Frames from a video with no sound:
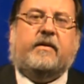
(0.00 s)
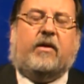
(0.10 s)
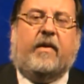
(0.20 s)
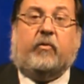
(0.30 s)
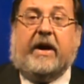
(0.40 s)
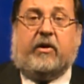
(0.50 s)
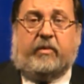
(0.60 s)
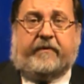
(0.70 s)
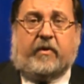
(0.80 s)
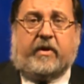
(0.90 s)
On the record
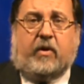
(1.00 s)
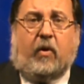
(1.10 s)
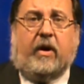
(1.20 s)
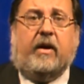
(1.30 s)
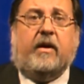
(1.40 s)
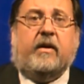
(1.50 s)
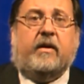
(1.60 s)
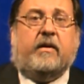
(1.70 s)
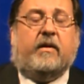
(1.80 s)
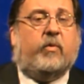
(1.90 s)
before the court,
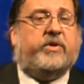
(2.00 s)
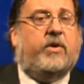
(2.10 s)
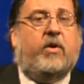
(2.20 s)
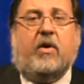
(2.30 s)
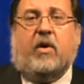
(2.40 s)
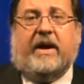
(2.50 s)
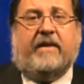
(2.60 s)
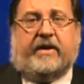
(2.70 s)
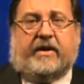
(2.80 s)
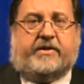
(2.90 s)
there was no
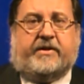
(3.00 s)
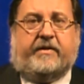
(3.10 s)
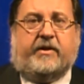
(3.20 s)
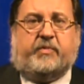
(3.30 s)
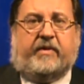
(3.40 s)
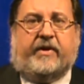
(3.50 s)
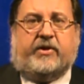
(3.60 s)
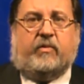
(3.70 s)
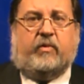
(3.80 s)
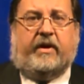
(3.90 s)
evidence that this
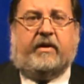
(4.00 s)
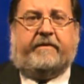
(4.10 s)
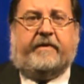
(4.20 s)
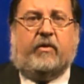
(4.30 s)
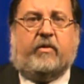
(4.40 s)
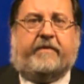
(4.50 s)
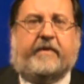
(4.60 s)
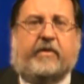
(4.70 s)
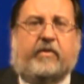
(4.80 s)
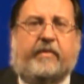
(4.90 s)
provision would interfere with
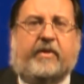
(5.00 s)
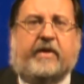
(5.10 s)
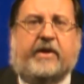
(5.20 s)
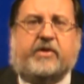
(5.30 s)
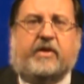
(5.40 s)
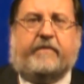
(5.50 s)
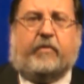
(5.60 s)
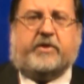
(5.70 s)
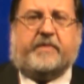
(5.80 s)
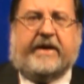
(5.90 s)
federal immigration
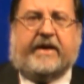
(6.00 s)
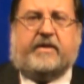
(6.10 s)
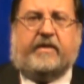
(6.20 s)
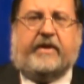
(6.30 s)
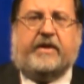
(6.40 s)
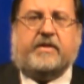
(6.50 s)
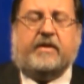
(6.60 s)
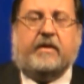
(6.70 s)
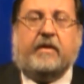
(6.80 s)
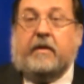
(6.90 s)
enforcement activities,
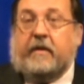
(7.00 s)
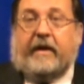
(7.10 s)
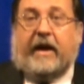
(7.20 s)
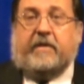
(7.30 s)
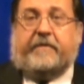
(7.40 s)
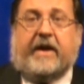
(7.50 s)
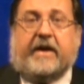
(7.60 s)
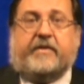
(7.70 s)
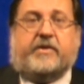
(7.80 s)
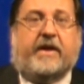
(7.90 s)
and in
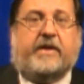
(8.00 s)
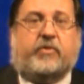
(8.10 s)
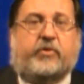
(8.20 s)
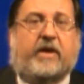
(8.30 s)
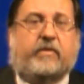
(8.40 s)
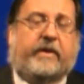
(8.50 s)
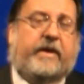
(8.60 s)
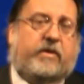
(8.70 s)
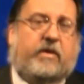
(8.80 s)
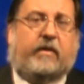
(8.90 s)
fact, the states are generally
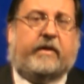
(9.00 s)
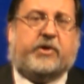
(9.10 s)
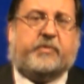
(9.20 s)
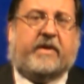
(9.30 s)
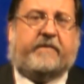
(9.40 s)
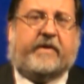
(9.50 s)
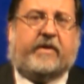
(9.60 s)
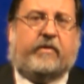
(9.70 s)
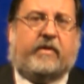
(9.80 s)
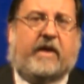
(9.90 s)
encouraged by the
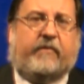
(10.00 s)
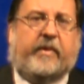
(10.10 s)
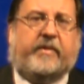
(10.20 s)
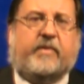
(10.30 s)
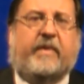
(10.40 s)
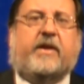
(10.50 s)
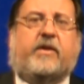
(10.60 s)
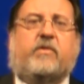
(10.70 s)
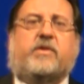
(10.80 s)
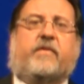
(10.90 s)
federal government to make
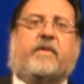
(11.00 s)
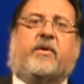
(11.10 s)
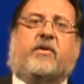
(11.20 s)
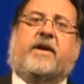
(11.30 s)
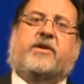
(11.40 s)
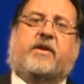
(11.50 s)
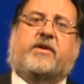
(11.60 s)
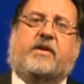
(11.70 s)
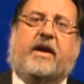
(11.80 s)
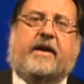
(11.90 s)
use of immigration
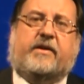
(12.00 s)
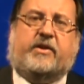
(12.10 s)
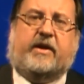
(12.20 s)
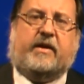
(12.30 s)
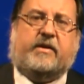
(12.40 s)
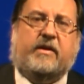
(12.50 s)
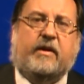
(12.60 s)
status checks.